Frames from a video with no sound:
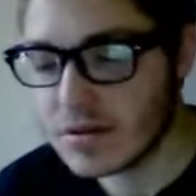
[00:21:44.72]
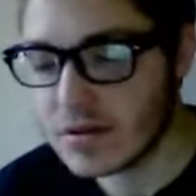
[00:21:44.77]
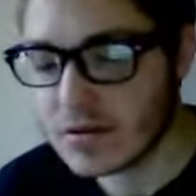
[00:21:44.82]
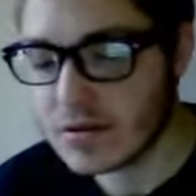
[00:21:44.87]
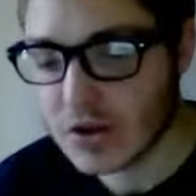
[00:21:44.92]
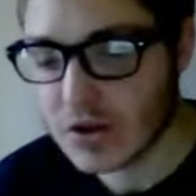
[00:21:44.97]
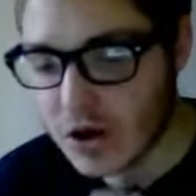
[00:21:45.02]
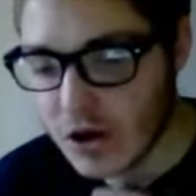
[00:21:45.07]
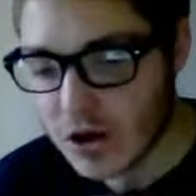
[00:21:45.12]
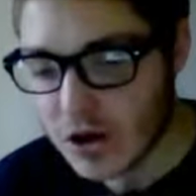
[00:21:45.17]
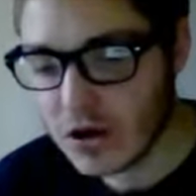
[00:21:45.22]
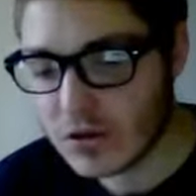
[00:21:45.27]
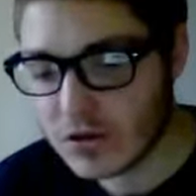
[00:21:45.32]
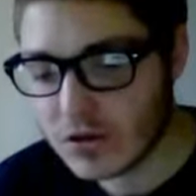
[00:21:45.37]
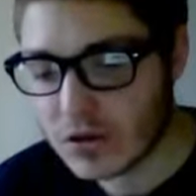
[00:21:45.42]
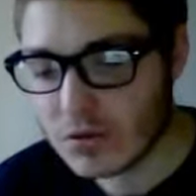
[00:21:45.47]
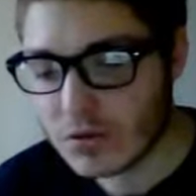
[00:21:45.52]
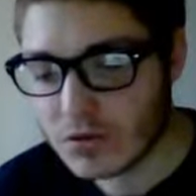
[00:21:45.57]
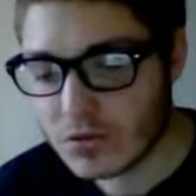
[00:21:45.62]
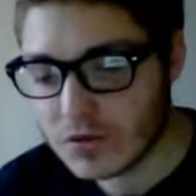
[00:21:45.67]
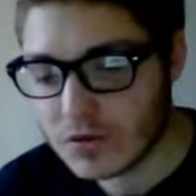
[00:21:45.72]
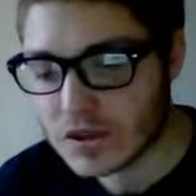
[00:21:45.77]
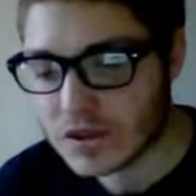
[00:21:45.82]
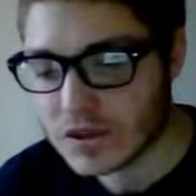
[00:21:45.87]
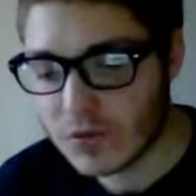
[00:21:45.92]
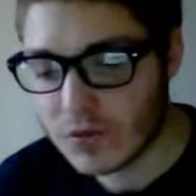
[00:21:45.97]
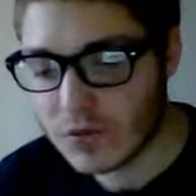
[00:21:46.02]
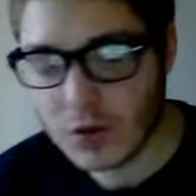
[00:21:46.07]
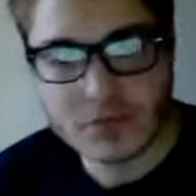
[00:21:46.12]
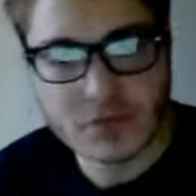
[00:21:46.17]
the earth was
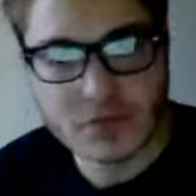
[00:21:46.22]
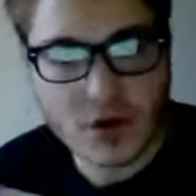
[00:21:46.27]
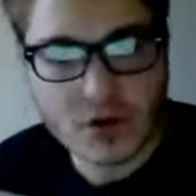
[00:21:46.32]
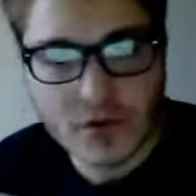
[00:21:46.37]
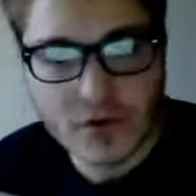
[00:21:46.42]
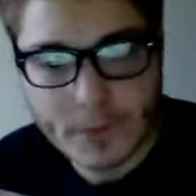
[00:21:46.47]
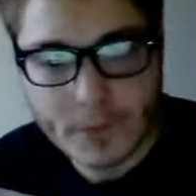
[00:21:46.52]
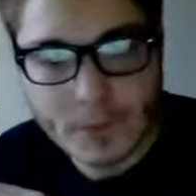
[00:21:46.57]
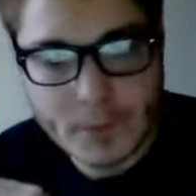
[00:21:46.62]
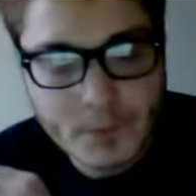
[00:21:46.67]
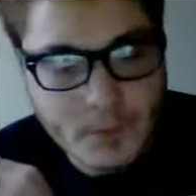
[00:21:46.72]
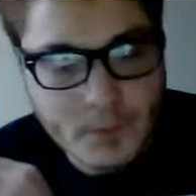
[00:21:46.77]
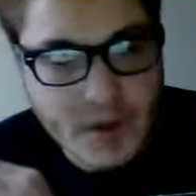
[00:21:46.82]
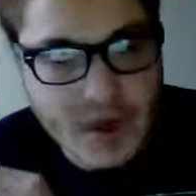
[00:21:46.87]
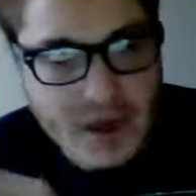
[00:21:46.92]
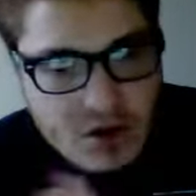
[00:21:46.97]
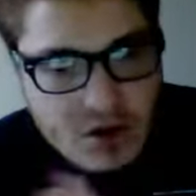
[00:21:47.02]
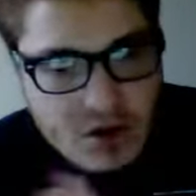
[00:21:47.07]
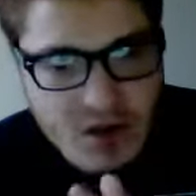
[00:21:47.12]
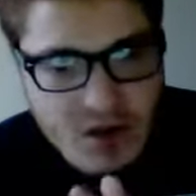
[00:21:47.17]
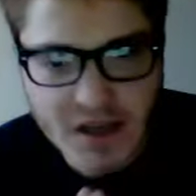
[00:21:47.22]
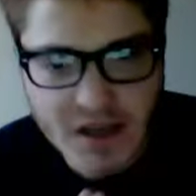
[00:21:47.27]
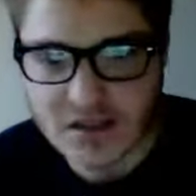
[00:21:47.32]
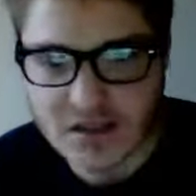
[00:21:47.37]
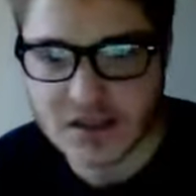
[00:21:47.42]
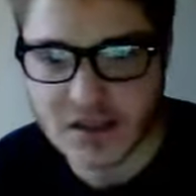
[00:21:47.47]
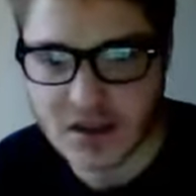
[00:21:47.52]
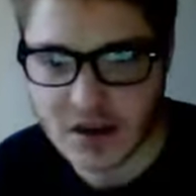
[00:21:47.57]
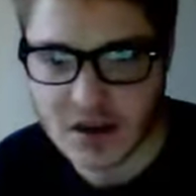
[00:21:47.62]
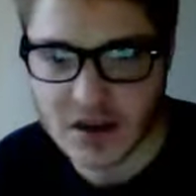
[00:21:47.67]
formed over billions
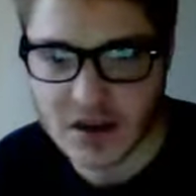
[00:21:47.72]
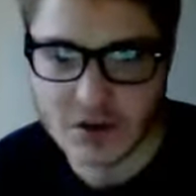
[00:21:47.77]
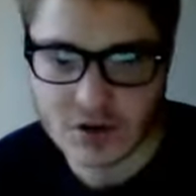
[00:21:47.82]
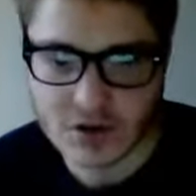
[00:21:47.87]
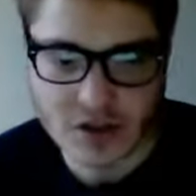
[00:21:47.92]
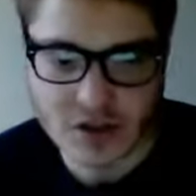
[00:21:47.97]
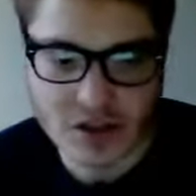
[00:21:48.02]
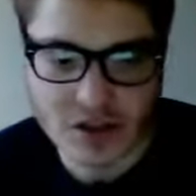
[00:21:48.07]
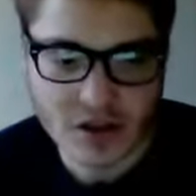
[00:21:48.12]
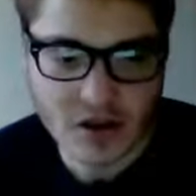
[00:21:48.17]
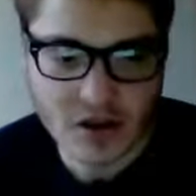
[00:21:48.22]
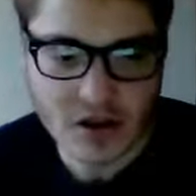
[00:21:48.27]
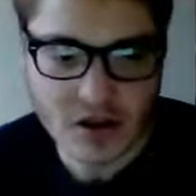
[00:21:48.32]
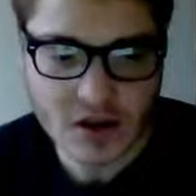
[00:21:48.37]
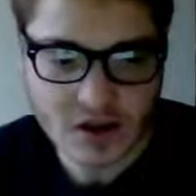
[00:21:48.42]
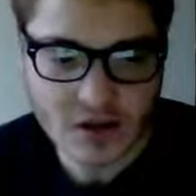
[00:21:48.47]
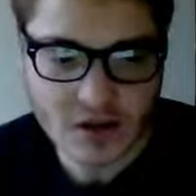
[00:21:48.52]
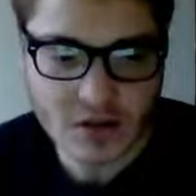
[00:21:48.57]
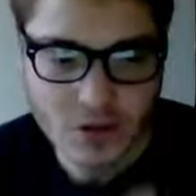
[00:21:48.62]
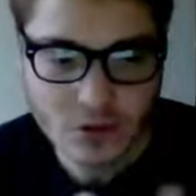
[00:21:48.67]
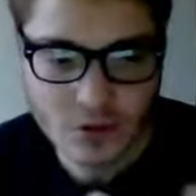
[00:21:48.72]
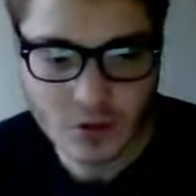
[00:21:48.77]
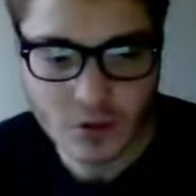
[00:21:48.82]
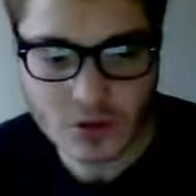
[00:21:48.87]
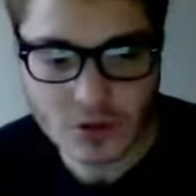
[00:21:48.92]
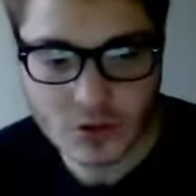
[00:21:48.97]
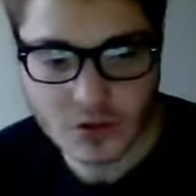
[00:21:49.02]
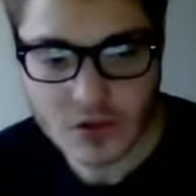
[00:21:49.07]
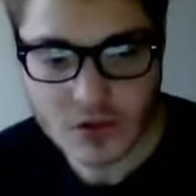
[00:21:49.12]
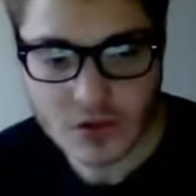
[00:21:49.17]
of years
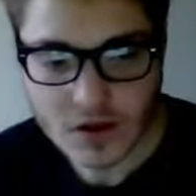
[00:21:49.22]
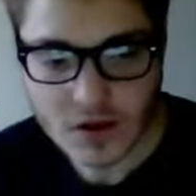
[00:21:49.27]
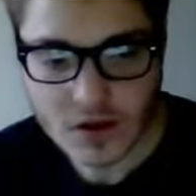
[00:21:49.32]
through